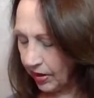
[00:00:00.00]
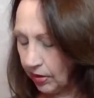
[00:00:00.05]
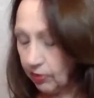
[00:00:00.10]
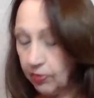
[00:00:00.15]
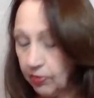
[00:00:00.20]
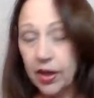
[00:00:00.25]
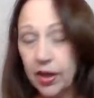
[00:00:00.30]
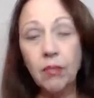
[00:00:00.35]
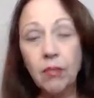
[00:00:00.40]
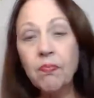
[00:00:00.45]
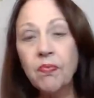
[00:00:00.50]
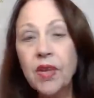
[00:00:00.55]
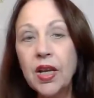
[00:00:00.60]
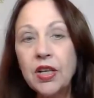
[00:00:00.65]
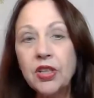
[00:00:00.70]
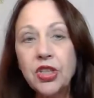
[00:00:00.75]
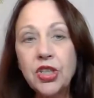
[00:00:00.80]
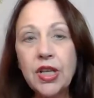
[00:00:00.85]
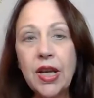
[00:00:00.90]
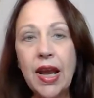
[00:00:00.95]
Well,
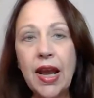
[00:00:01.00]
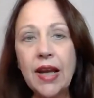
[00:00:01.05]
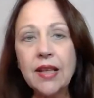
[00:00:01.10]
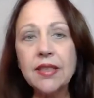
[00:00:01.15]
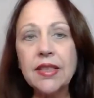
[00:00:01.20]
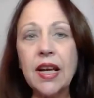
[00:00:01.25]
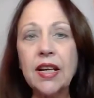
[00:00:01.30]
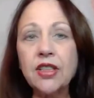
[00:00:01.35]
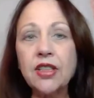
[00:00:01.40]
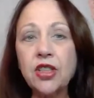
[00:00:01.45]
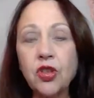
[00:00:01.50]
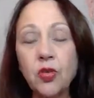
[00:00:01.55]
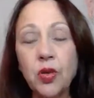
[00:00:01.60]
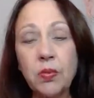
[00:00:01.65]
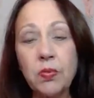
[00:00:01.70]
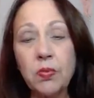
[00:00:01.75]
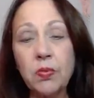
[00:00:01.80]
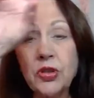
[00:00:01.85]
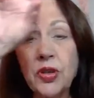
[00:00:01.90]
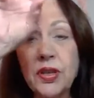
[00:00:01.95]
she has a
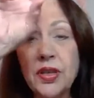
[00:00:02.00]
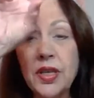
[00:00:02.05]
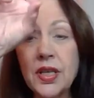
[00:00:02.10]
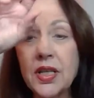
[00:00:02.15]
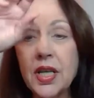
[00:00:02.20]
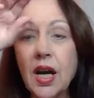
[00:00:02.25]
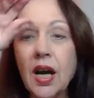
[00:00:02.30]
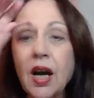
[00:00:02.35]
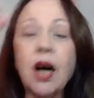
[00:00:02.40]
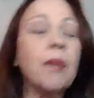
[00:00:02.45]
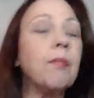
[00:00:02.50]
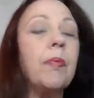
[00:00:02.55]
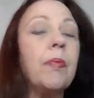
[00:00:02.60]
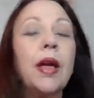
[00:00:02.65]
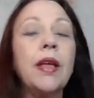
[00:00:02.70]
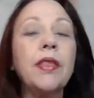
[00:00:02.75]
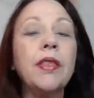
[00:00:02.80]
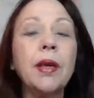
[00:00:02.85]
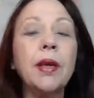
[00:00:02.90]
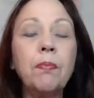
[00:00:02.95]
scripture at the top
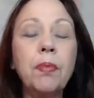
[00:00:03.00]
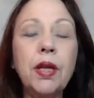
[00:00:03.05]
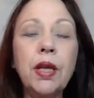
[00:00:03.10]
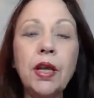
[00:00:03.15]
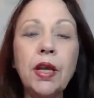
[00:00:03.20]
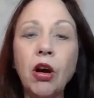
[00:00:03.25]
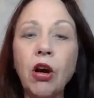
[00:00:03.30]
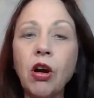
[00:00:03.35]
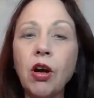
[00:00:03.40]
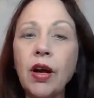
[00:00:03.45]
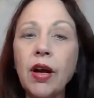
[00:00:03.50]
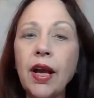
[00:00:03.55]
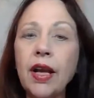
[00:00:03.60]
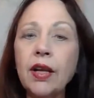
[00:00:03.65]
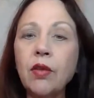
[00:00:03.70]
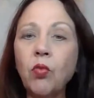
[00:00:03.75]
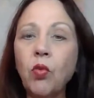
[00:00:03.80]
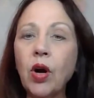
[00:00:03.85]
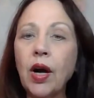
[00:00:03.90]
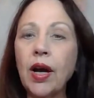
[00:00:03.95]
and then P R
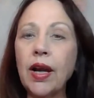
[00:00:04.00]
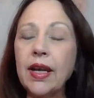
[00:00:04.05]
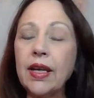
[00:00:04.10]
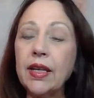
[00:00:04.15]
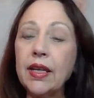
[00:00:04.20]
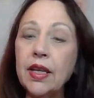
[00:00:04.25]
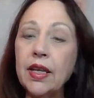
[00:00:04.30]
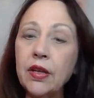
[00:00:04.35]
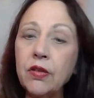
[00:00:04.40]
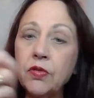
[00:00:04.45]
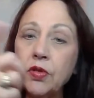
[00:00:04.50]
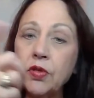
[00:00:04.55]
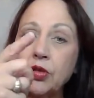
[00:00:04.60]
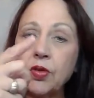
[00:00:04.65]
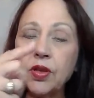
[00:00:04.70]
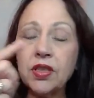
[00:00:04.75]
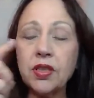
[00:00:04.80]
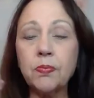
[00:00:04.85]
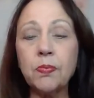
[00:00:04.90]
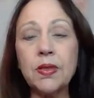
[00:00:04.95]
A Y and gives
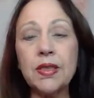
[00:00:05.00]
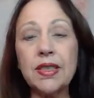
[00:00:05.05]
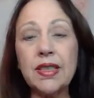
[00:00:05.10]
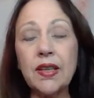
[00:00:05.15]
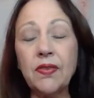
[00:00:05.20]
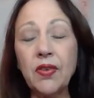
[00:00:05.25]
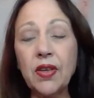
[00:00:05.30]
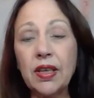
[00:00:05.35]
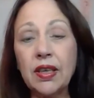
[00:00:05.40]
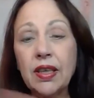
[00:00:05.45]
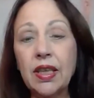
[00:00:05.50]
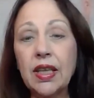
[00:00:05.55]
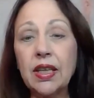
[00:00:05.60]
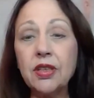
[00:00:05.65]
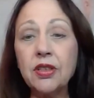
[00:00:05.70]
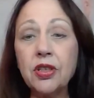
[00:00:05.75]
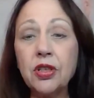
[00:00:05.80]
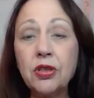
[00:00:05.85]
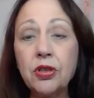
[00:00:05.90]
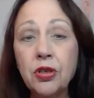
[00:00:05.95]
you a specific
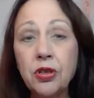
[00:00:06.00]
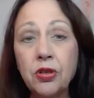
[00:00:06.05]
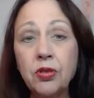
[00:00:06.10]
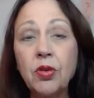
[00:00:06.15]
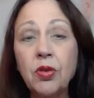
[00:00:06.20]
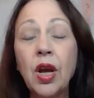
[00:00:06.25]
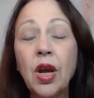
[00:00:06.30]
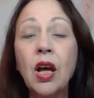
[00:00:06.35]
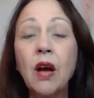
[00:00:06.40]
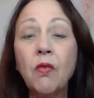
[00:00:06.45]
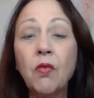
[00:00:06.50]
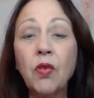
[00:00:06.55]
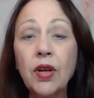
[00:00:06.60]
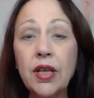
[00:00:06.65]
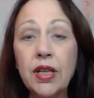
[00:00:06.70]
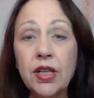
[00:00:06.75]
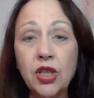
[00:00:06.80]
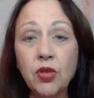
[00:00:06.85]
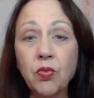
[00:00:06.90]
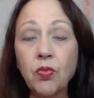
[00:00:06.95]
thing to do for
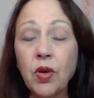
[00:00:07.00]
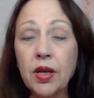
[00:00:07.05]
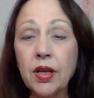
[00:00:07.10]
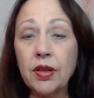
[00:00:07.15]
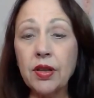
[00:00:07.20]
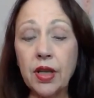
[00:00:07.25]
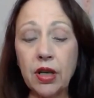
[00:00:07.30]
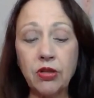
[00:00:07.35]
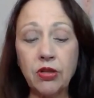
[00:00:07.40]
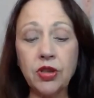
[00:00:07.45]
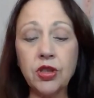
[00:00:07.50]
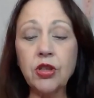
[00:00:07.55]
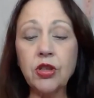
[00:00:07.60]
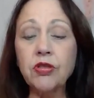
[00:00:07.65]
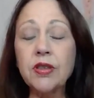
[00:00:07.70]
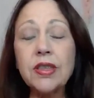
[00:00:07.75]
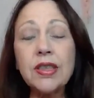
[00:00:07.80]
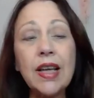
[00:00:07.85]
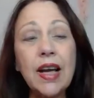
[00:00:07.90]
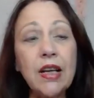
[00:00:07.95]
each one of those. So,
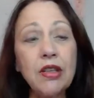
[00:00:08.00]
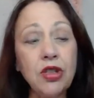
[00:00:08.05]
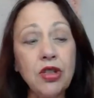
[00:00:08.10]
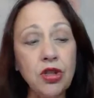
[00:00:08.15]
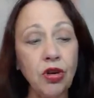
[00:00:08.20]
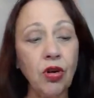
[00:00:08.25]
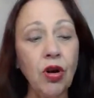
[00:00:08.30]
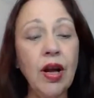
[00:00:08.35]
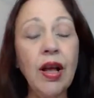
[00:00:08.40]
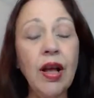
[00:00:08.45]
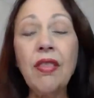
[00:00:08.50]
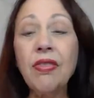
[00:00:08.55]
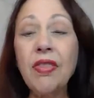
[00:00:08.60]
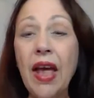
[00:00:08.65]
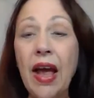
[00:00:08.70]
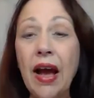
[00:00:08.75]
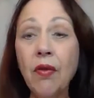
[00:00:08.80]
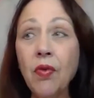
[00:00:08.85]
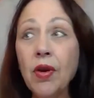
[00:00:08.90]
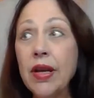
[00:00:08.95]
schedule
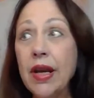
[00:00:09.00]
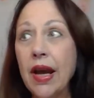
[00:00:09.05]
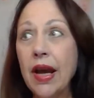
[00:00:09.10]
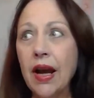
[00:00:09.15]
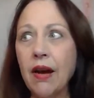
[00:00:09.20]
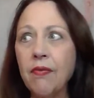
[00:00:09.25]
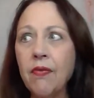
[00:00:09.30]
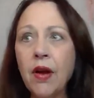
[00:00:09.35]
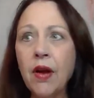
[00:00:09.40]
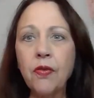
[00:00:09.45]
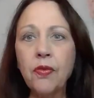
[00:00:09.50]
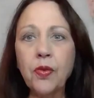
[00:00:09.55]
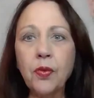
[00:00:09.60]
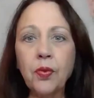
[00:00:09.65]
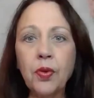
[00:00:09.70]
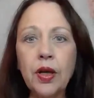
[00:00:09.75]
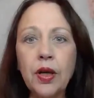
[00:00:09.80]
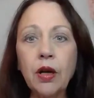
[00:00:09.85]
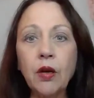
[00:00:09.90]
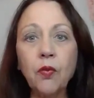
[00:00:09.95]
that would have
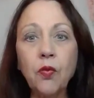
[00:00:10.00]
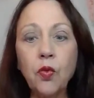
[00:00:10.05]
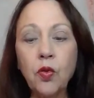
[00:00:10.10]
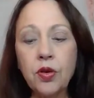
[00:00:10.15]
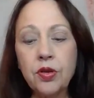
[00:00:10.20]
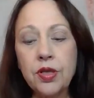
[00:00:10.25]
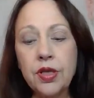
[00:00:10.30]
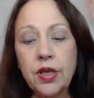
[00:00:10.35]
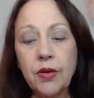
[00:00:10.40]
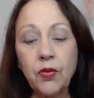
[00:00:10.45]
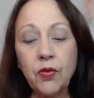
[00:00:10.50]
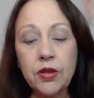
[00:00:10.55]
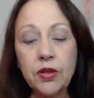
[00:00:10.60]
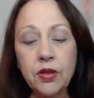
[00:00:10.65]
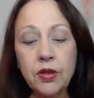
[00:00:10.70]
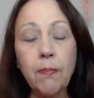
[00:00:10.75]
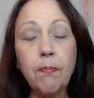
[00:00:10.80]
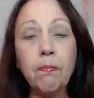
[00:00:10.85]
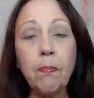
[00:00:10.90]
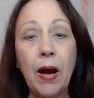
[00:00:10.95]
three or four different
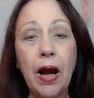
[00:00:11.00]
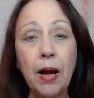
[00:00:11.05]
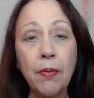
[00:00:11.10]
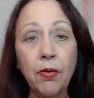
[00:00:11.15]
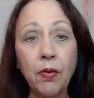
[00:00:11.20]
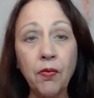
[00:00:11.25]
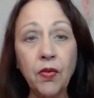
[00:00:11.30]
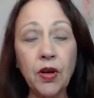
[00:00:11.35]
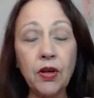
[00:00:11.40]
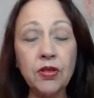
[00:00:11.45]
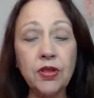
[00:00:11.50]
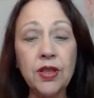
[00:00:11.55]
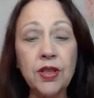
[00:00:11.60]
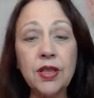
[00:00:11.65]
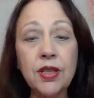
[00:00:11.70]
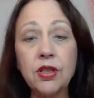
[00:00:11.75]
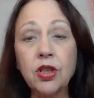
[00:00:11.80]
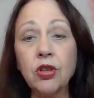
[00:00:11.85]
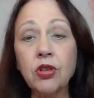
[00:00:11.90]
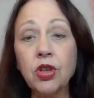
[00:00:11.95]
Bible
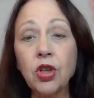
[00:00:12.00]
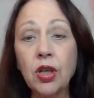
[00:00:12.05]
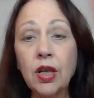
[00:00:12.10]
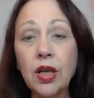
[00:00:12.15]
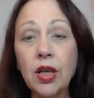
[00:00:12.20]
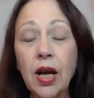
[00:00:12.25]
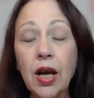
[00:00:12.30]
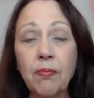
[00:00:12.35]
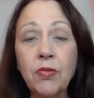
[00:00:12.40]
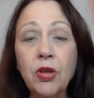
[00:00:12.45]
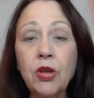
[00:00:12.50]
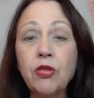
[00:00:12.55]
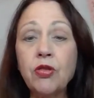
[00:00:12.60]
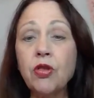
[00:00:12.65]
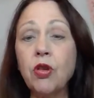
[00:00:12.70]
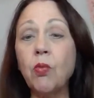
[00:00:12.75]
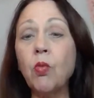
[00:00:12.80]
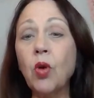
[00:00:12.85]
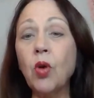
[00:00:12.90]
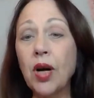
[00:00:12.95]
verses to look up. You
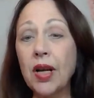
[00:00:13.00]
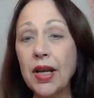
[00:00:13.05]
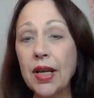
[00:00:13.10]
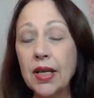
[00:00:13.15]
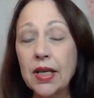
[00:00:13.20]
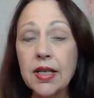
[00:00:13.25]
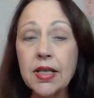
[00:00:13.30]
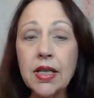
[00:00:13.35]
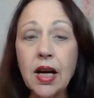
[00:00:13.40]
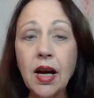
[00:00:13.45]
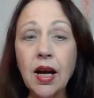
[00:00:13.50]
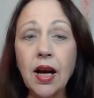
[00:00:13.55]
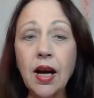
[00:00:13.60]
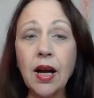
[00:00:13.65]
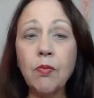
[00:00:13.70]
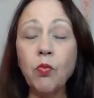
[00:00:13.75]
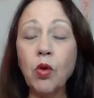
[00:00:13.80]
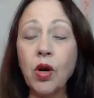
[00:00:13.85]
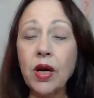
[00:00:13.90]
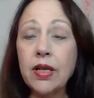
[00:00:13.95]
do them one at a
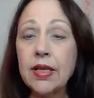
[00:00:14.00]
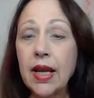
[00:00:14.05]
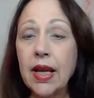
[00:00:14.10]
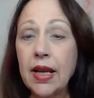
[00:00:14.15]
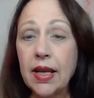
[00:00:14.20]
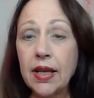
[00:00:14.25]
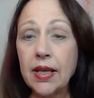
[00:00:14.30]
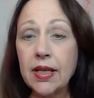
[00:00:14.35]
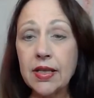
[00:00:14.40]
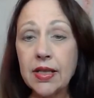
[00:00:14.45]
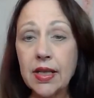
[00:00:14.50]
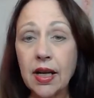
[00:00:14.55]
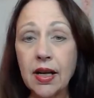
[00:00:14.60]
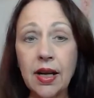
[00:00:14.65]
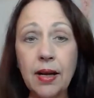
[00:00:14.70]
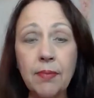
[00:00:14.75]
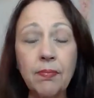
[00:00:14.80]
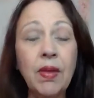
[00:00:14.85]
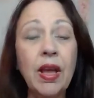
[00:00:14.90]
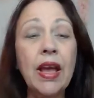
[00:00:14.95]
time, one day at a
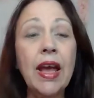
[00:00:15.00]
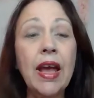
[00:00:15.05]
time,